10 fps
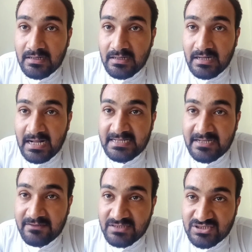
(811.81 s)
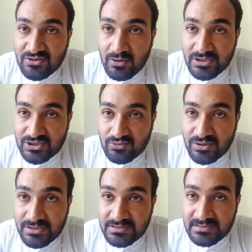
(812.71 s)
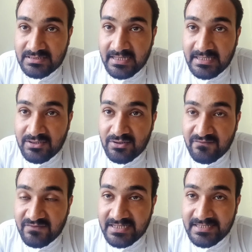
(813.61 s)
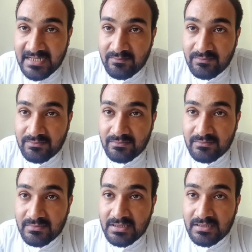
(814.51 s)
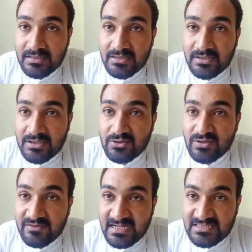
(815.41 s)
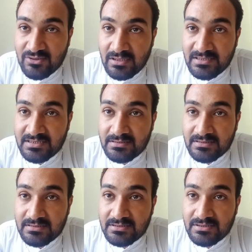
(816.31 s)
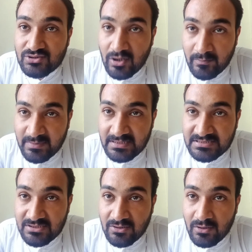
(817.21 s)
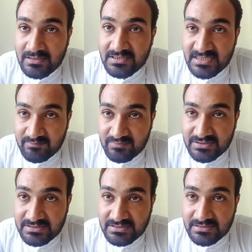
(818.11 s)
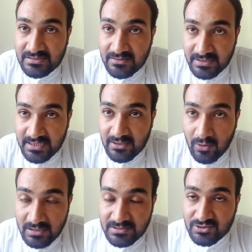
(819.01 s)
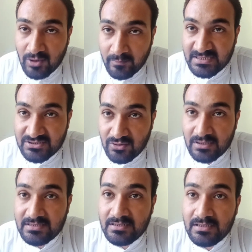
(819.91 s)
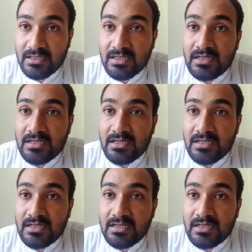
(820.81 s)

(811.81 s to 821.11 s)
I request you all, students, in your free time you revise all the topics, all the chapters, okay, all the topics, all the